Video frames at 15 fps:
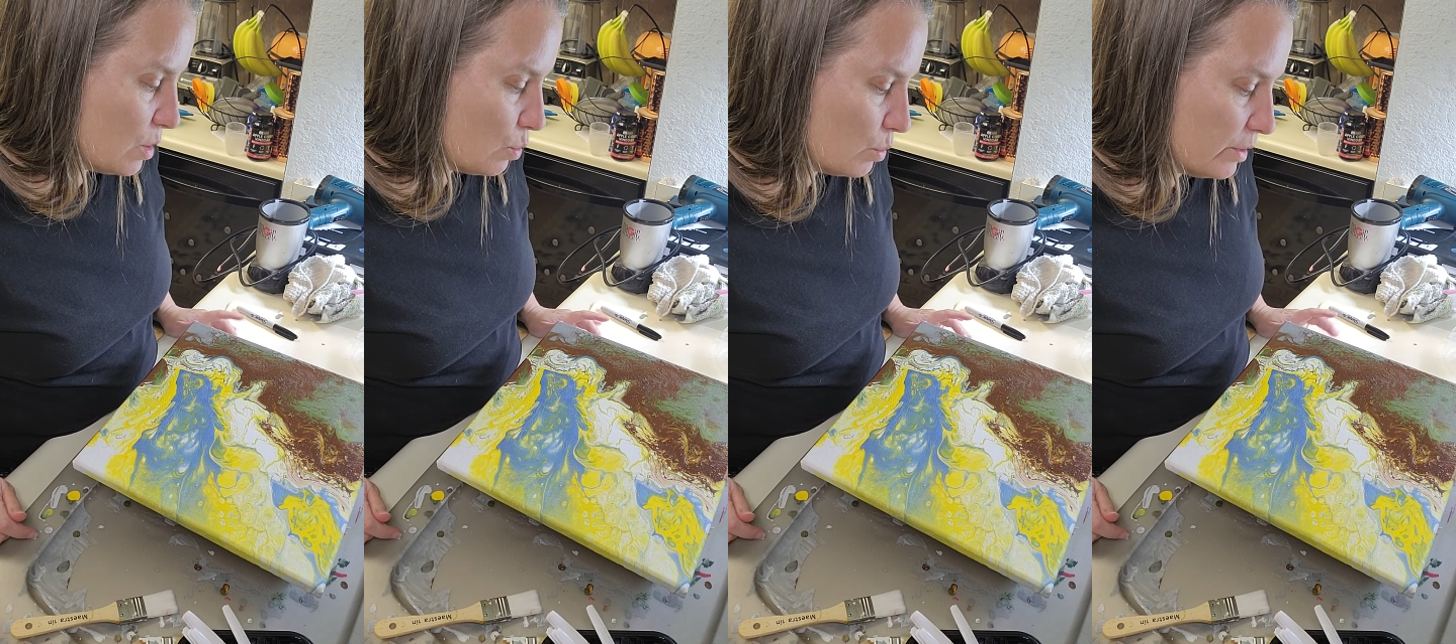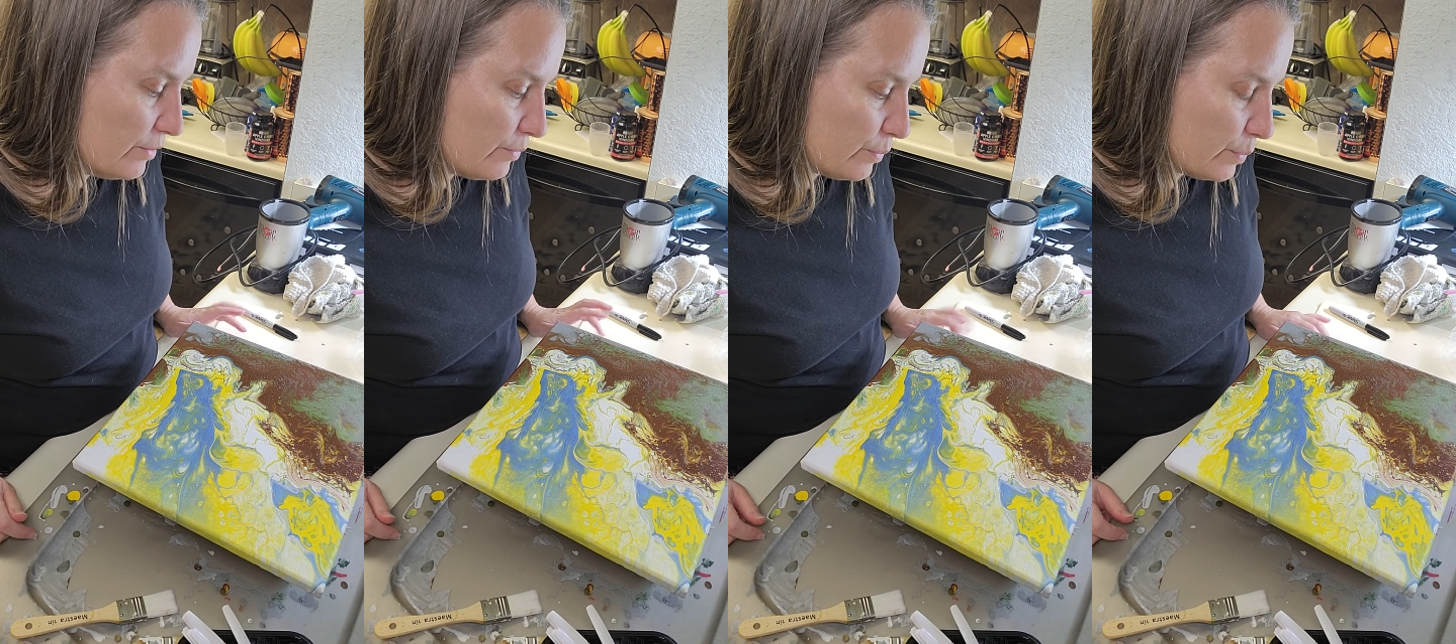
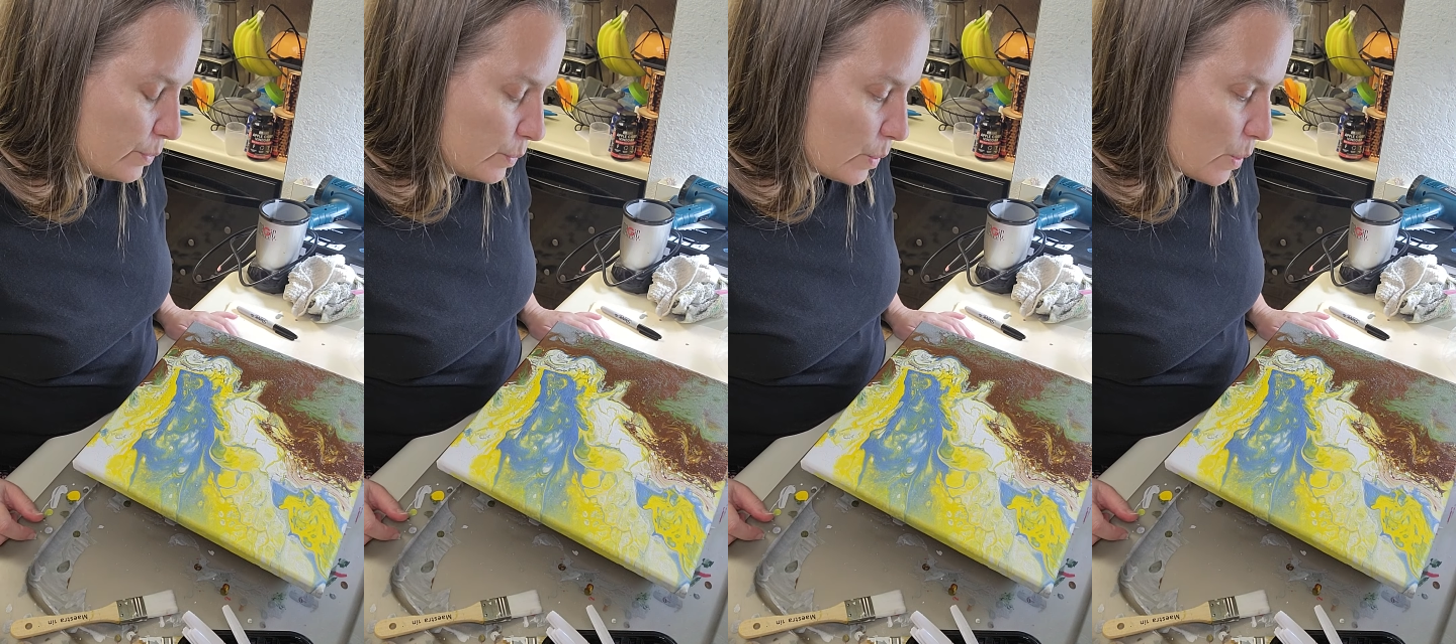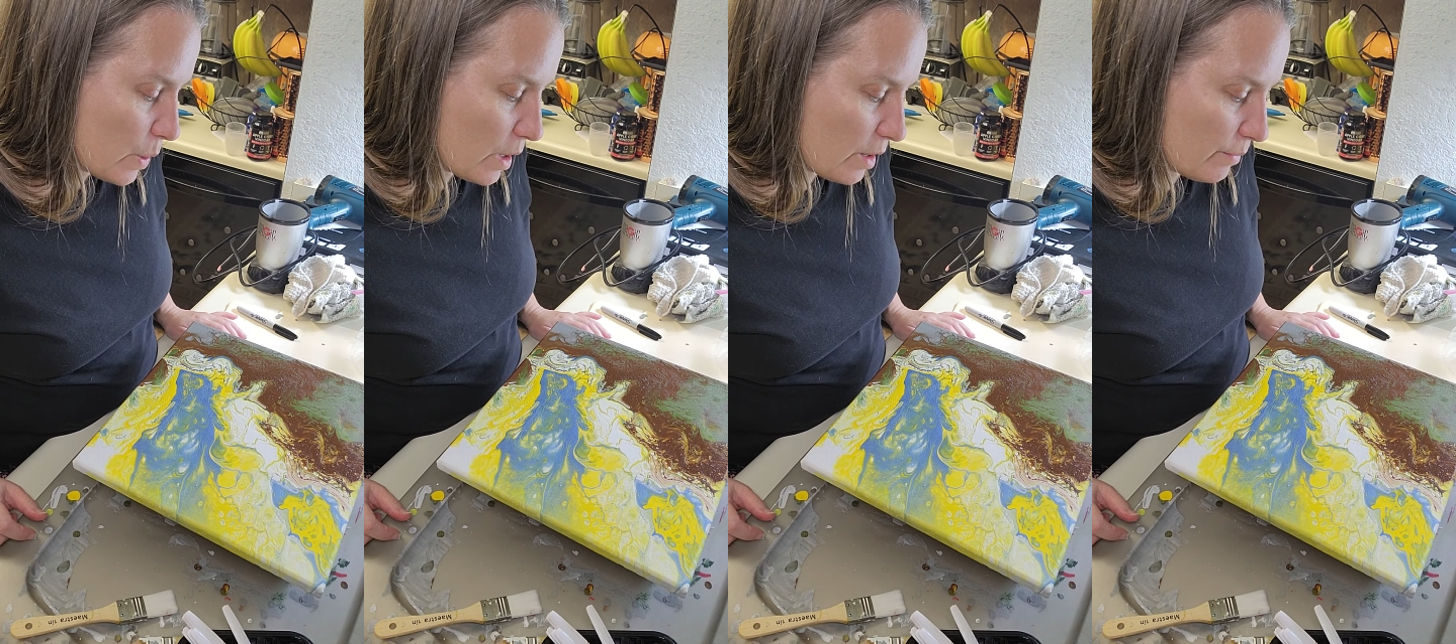wood
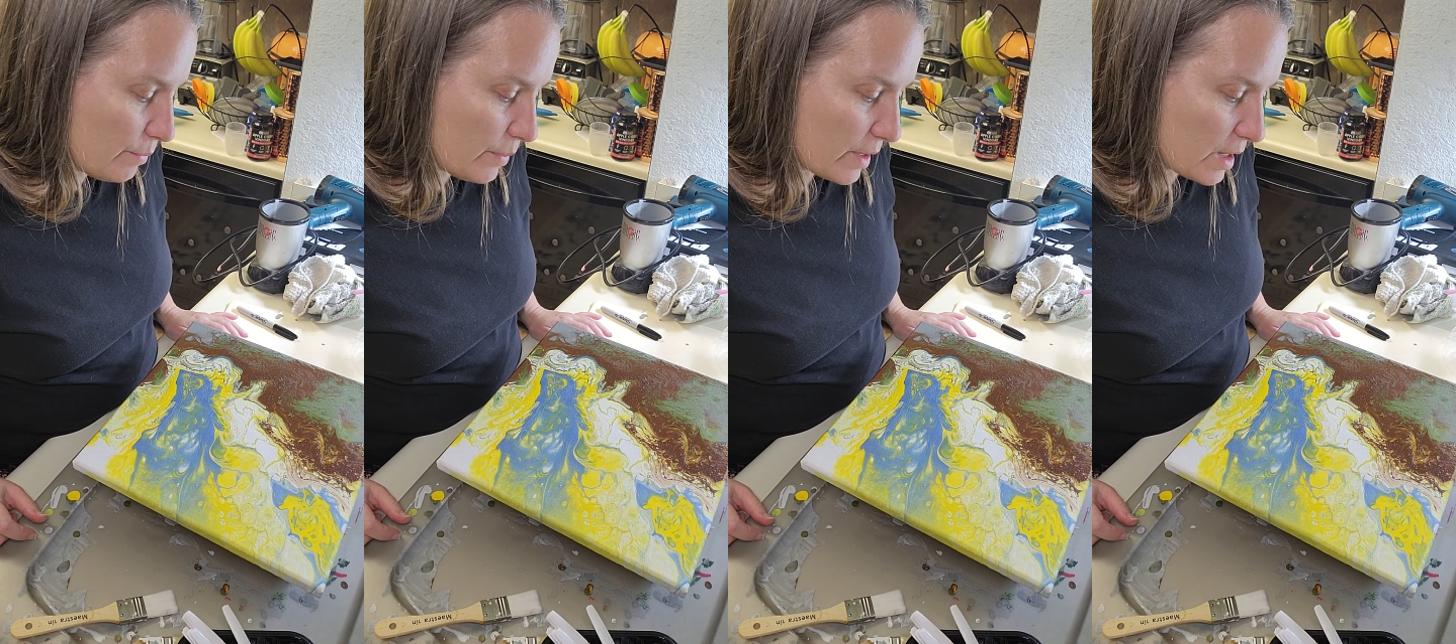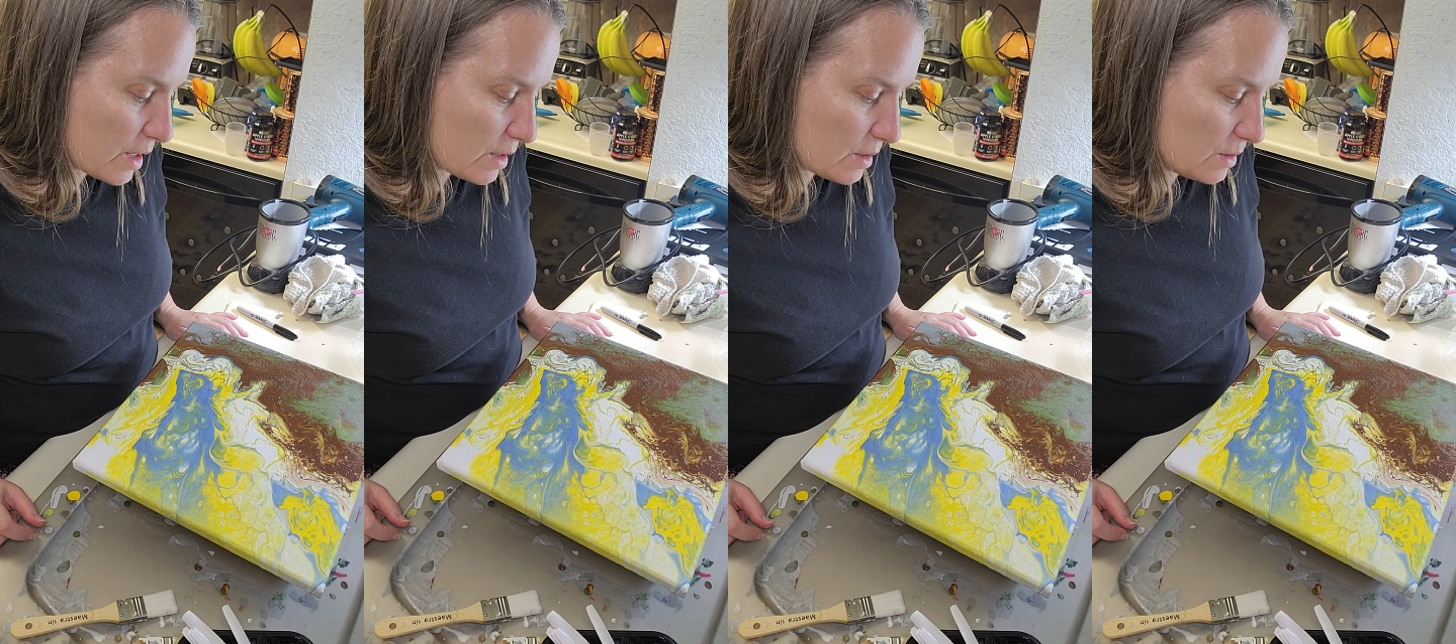pour,
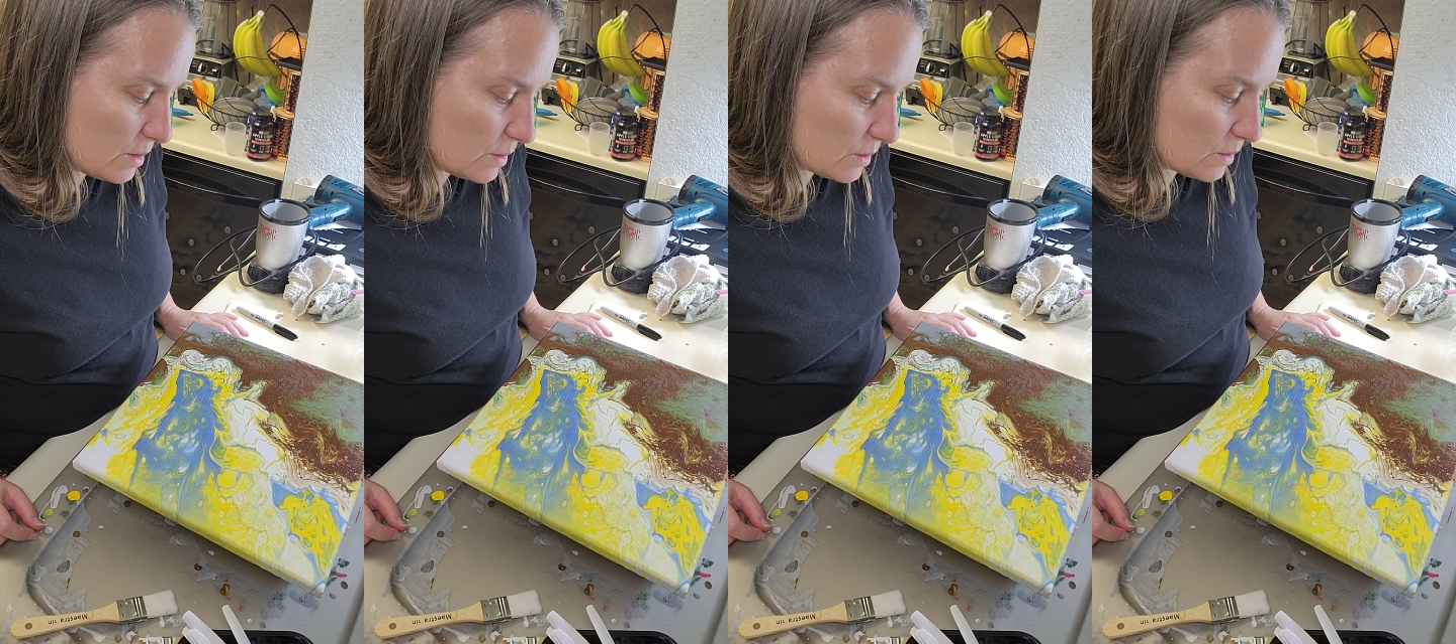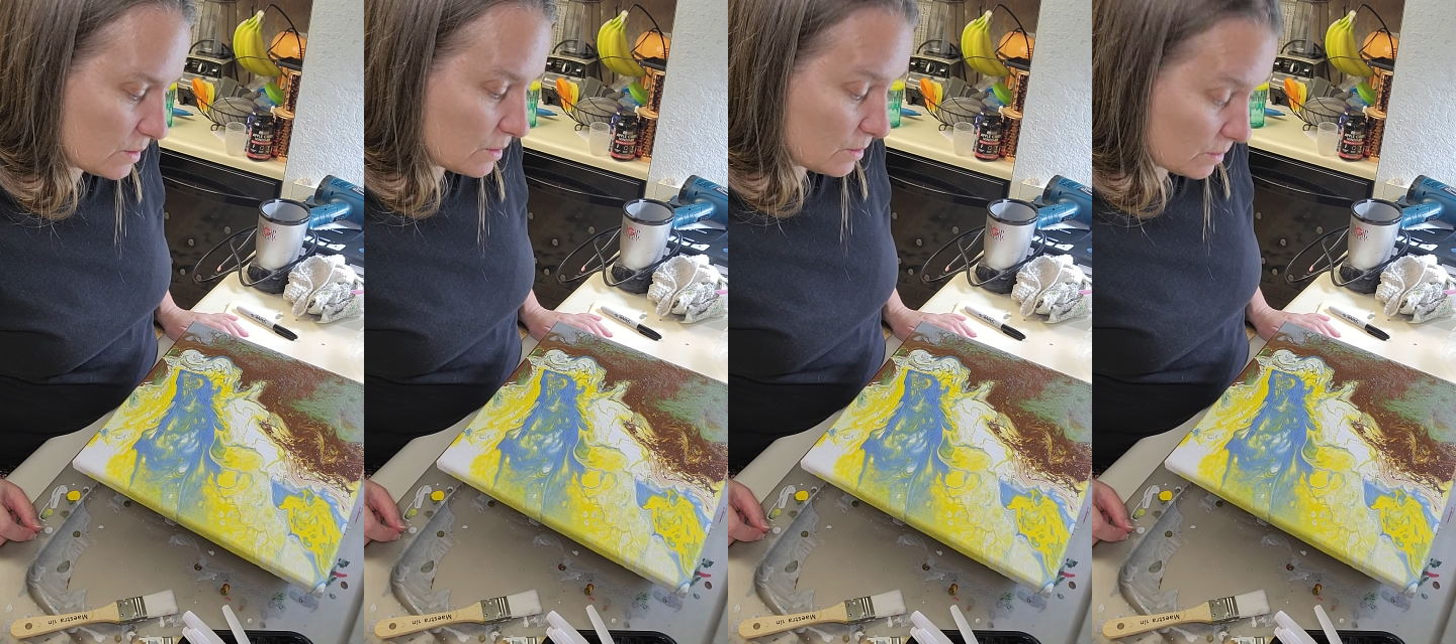because